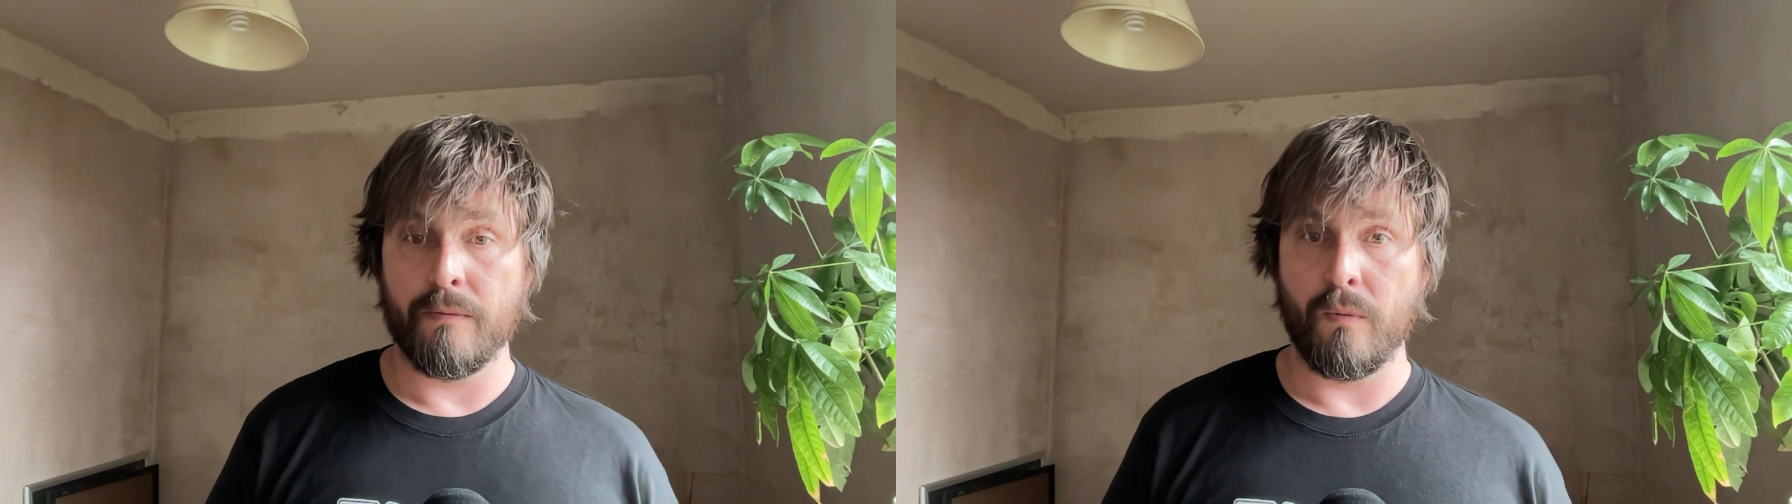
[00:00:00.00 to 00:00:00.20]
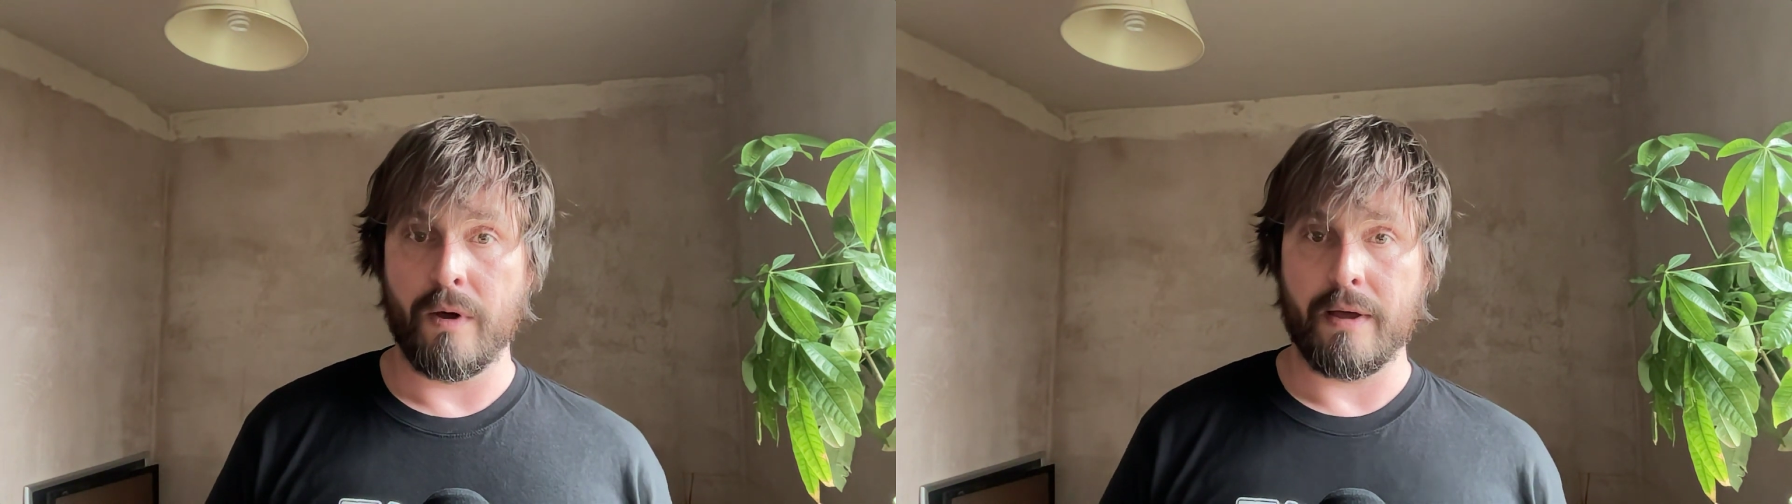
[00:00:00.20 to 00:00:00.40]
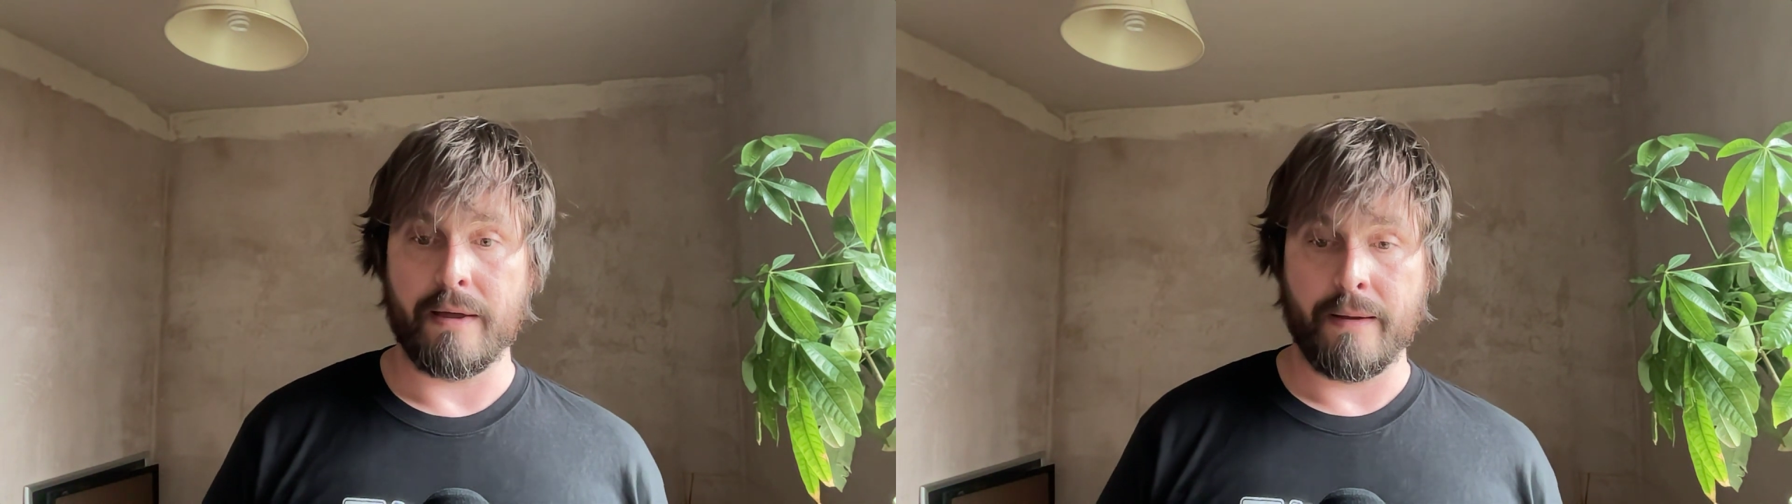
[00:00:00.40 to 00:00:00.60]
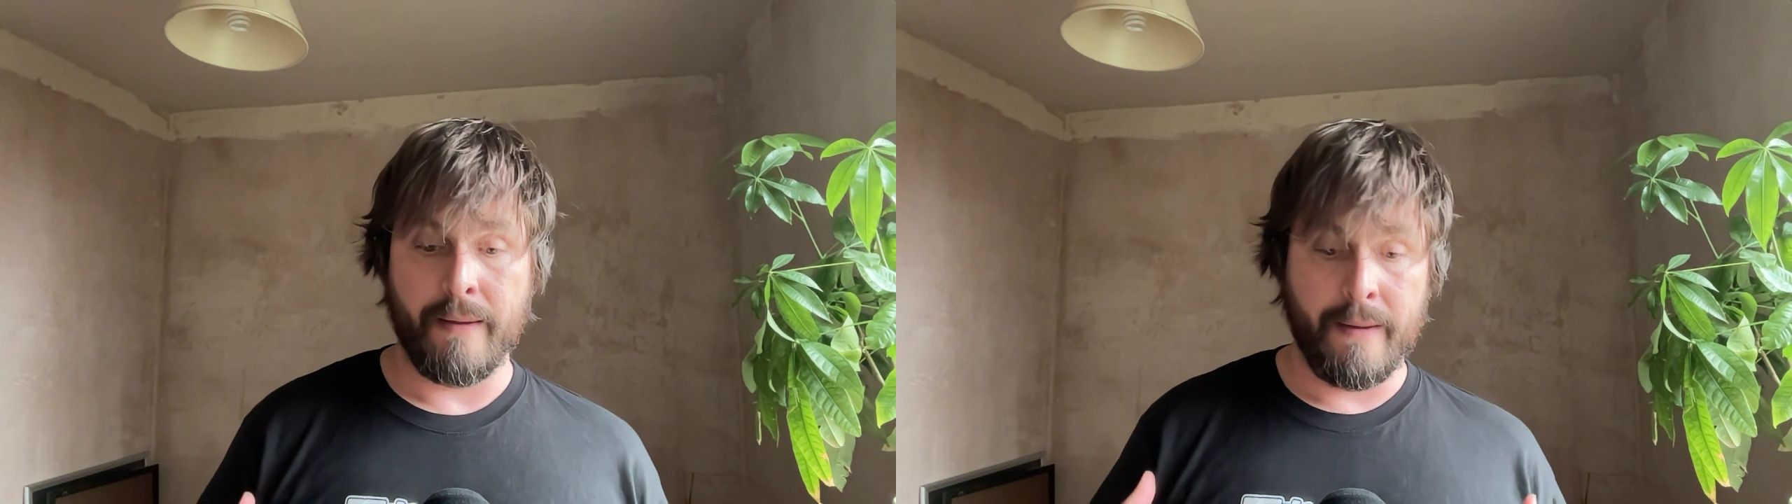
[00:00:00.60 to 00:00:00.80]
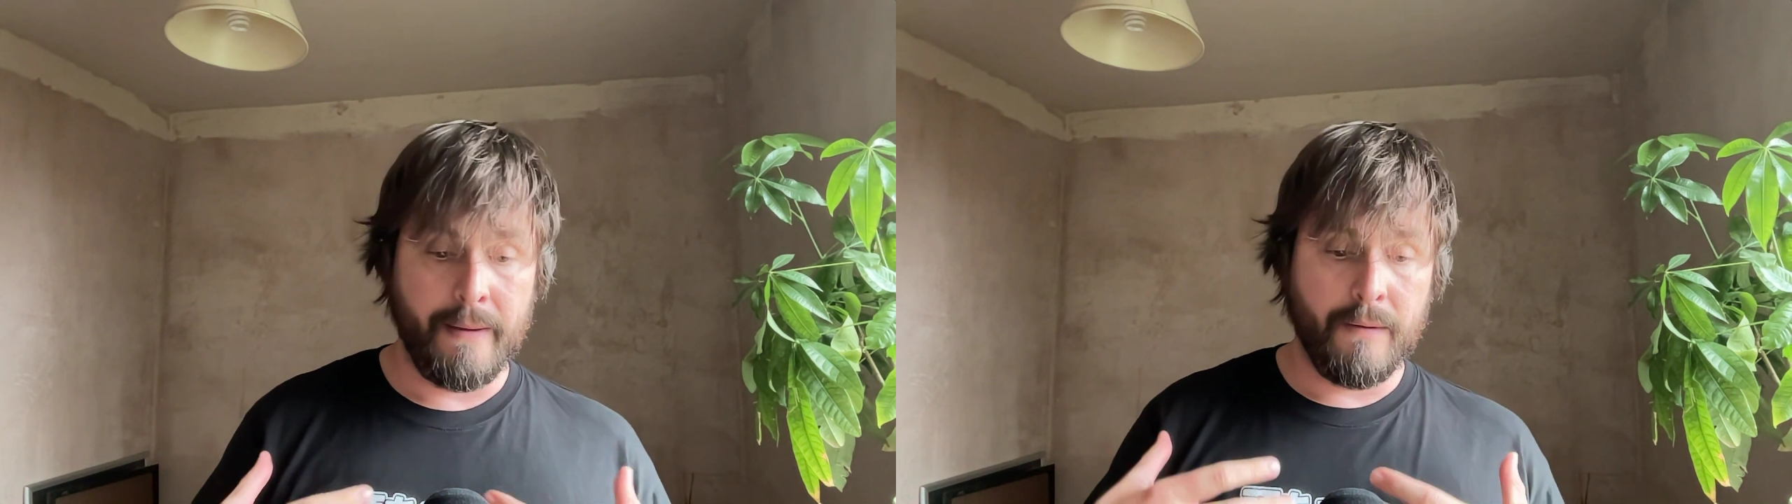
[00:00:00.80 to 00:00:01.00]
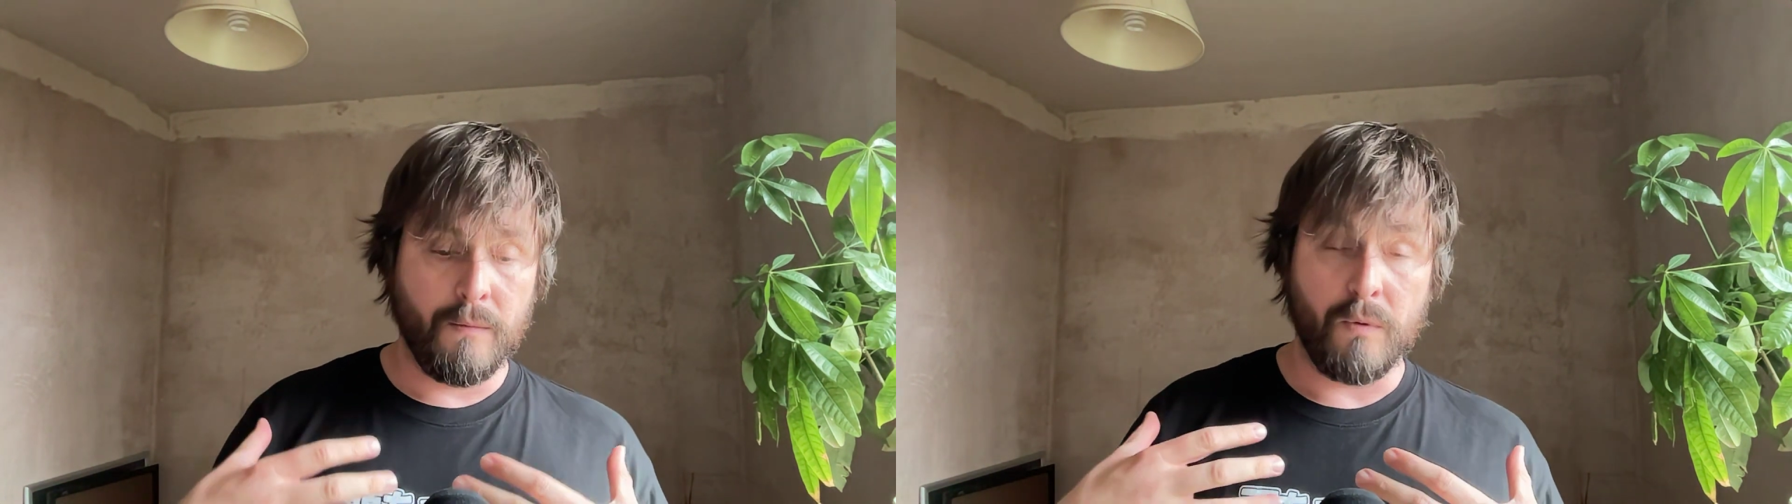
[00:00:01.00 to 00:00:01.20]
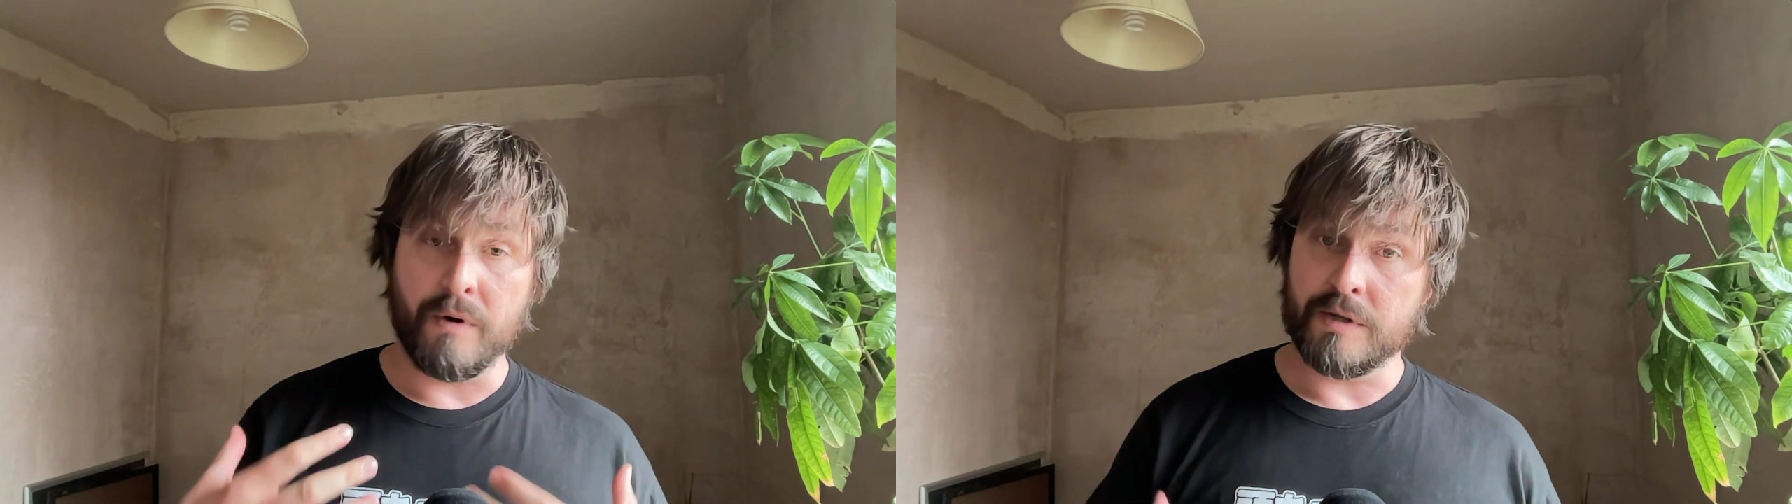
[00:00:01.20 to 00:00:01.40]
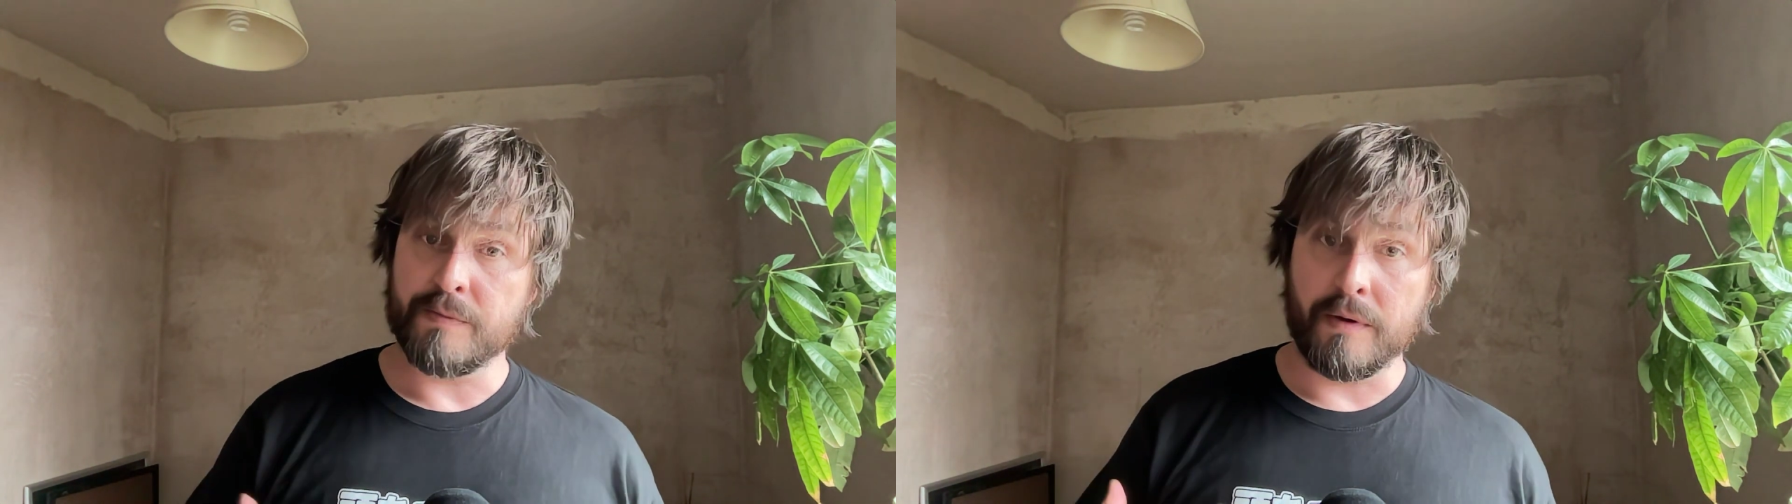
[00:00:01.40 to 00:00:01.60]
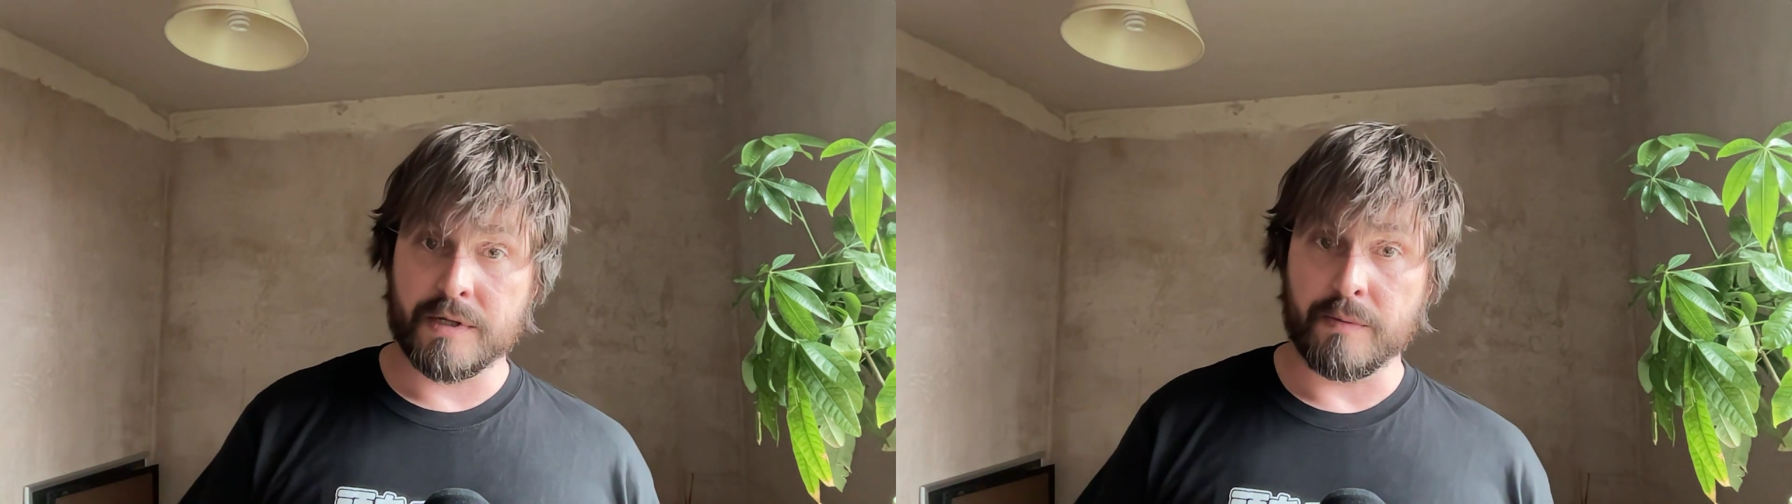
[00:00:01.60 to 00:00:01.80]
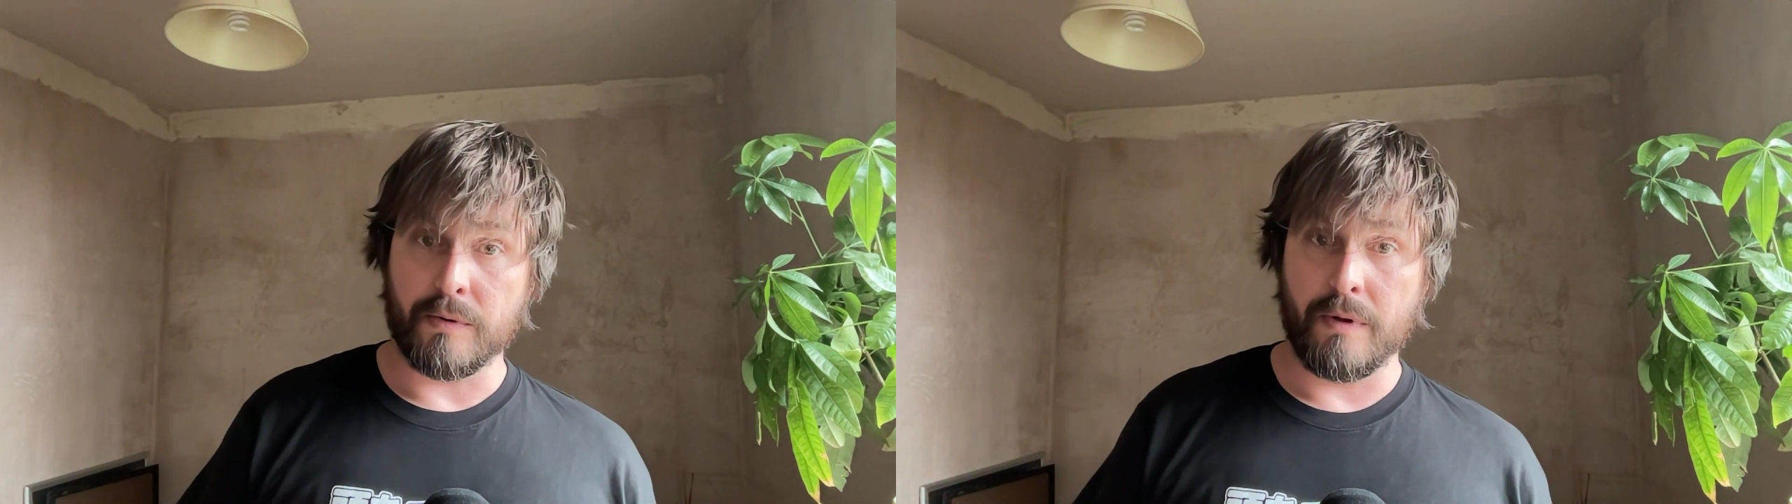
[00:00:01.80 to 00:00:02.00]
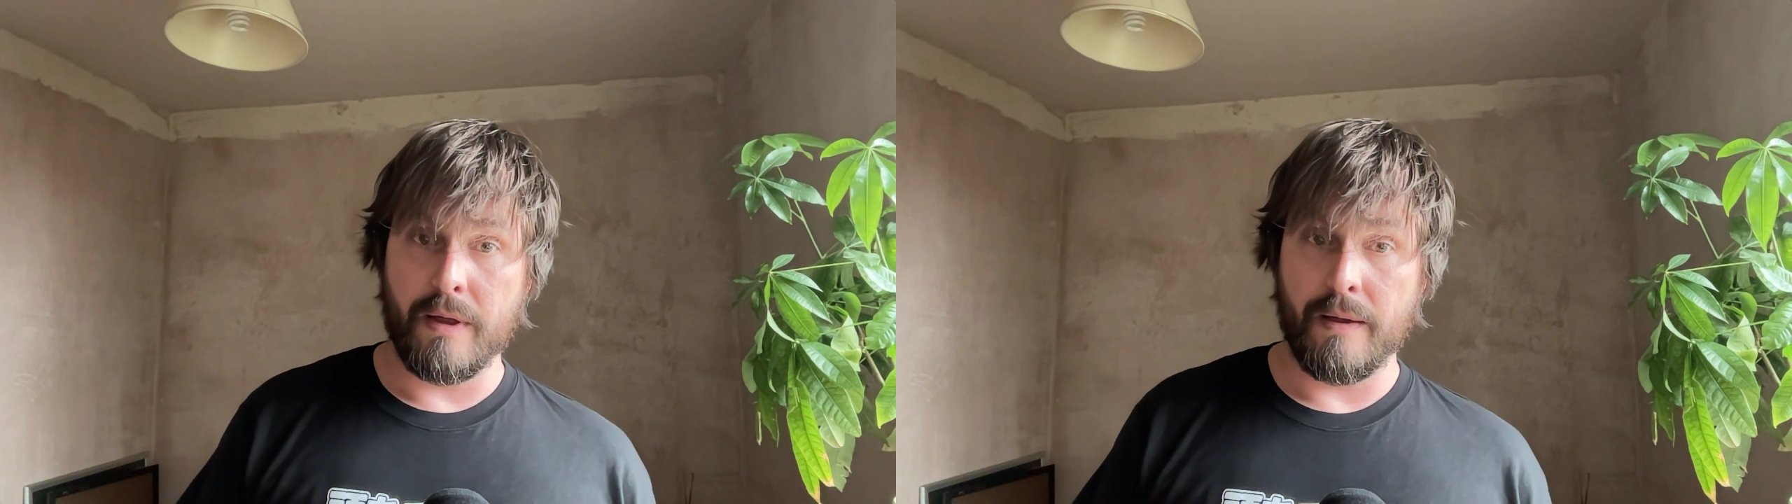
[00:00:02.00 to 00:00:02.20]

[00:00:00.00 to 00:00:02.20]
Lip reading: where we're responsible,